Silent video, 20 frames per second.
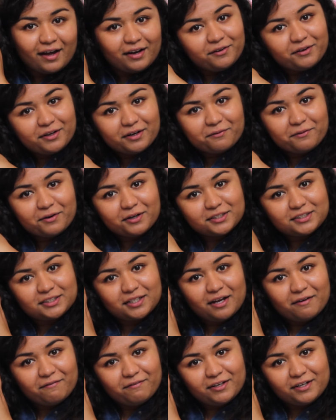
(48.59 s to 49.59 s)
and you can
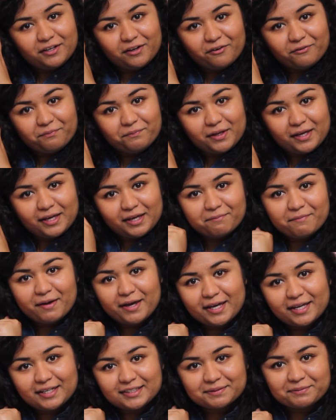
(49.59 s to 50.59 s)
watch a video of me
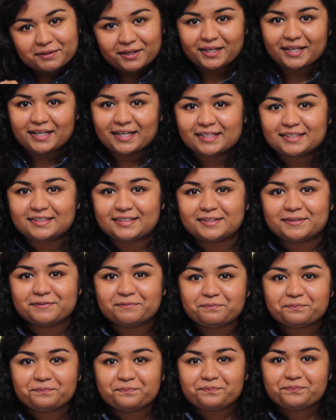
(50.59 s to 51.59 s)
making some cookies.
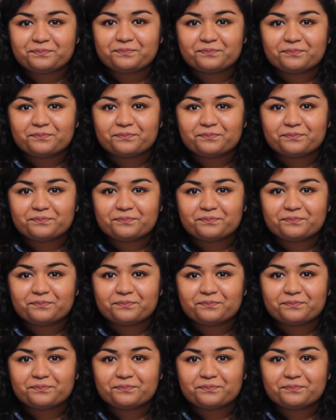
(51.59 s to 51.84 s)
But if you